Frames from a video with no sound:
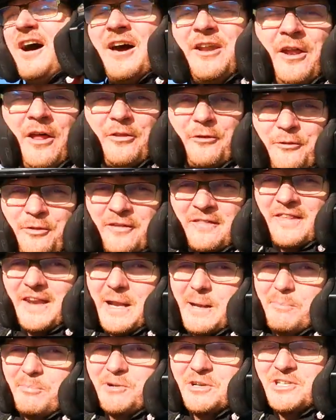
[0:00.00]
Another thing that
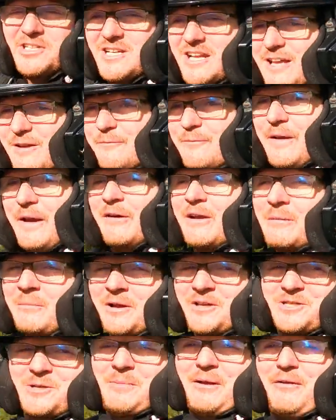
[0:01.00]
I appreciate very
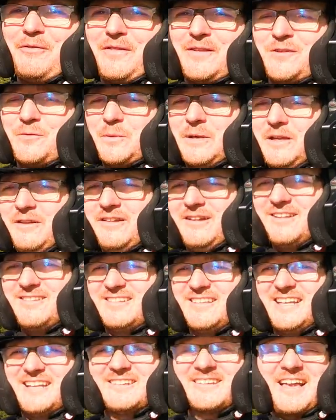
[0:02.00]
much about this wheel is
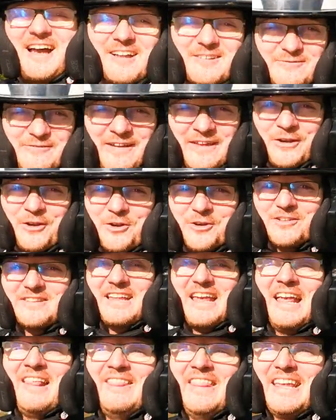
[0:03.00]
that it's got
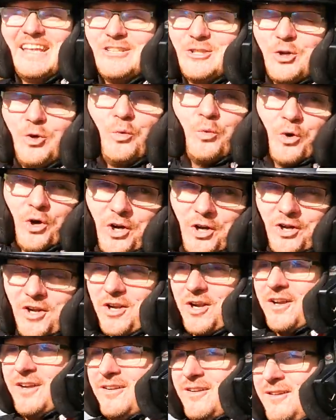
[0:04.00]
fenders, and they do
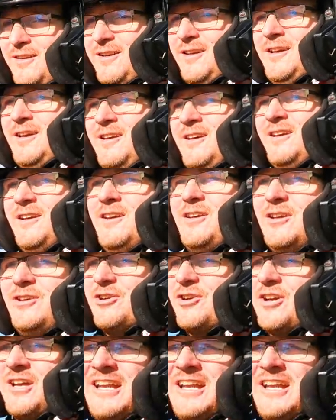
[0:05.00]
work. You're